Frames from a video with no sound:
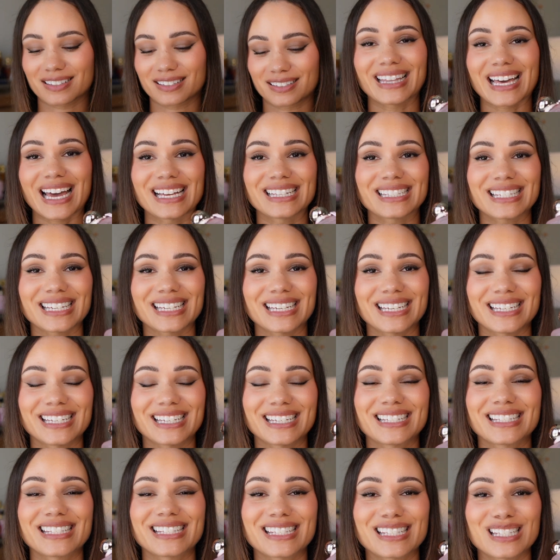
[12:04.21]
That
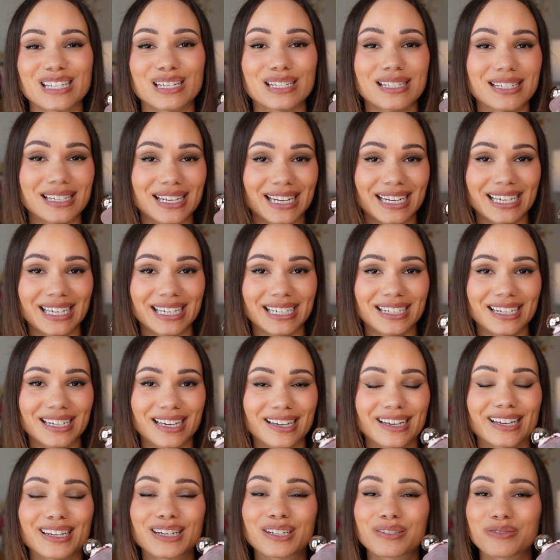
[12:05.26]
is
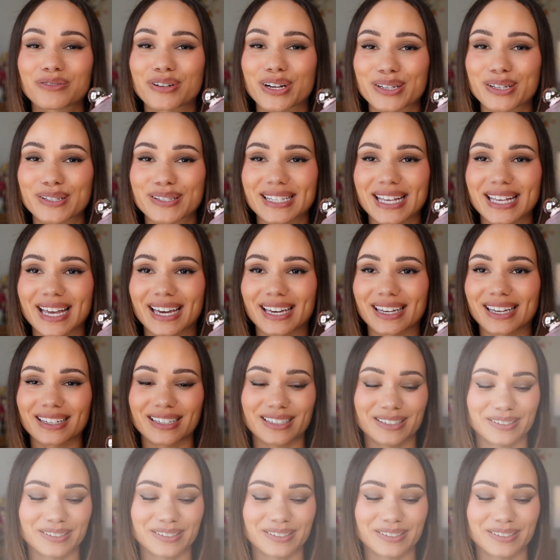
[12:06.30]
Delina La Roseè.